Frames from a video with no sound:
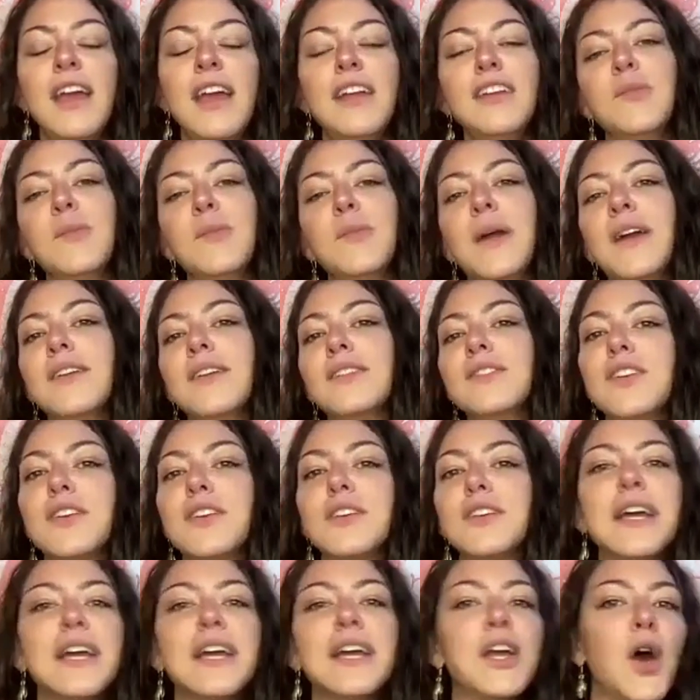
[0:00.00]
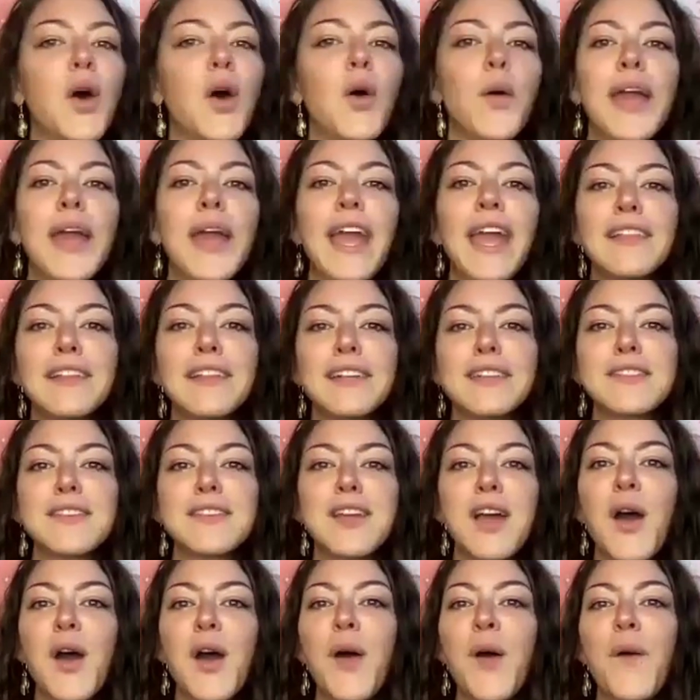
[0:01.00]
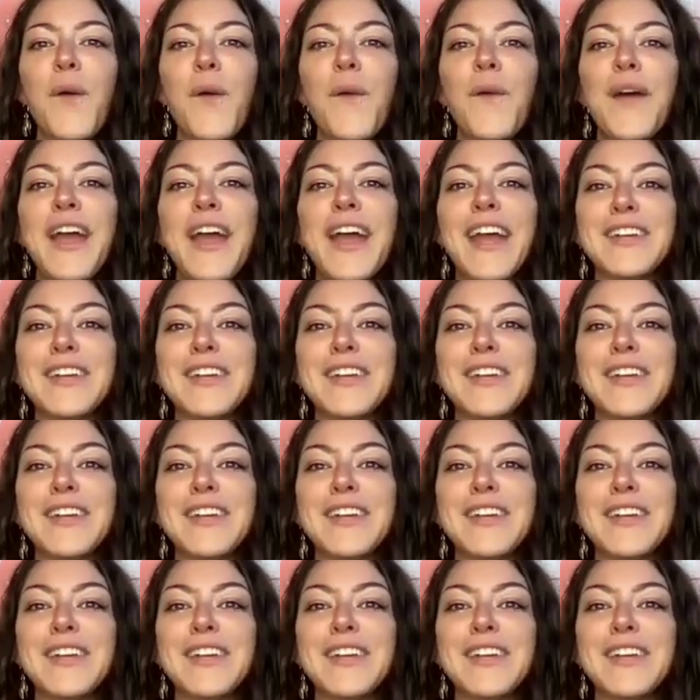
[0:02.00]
and your parents are like, okay, let's go.